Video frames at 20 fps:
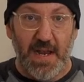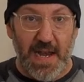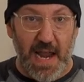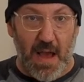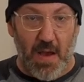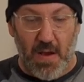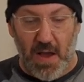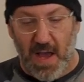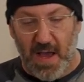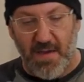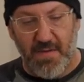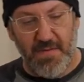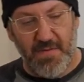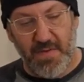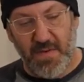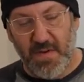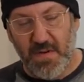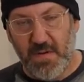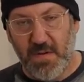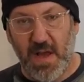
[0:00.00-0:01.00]
Now I've,
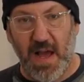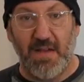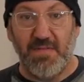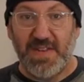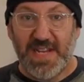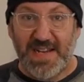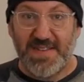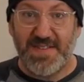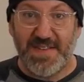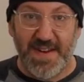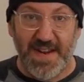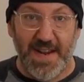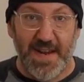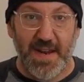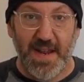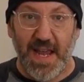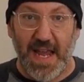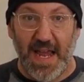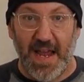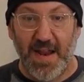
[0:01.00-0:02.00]
I've tested
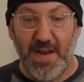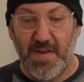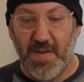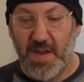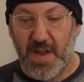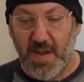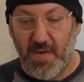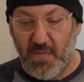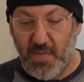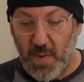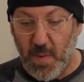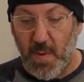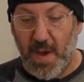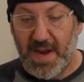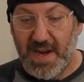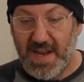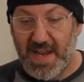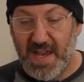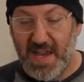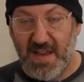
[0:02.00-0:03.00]
it, and if we
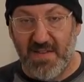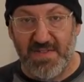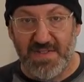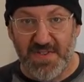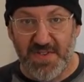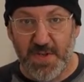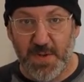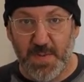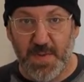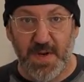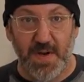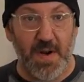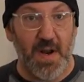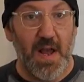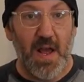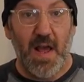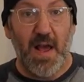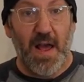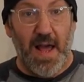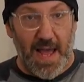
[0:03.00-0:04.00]
want to get even stupider,
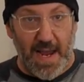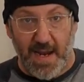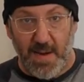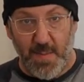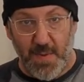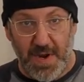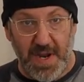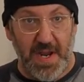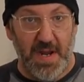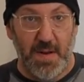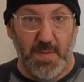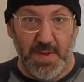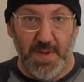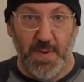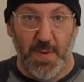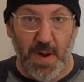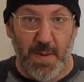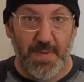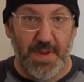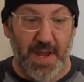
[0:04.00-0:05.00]
I could bring in a
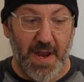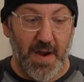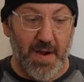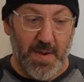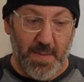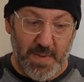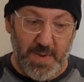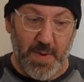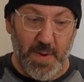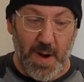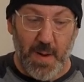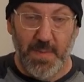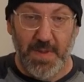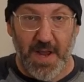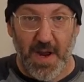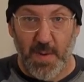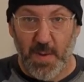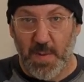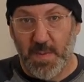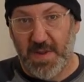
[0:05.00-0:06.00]
Blu-ray player and a Blu-ray
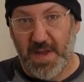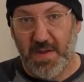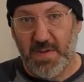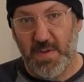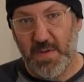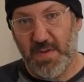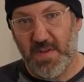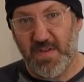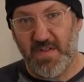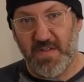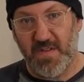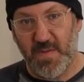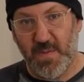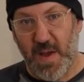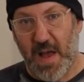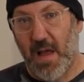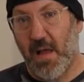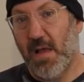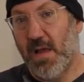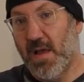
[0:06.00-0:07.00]
player would play through this as
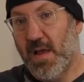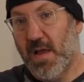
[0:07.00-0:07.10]
well.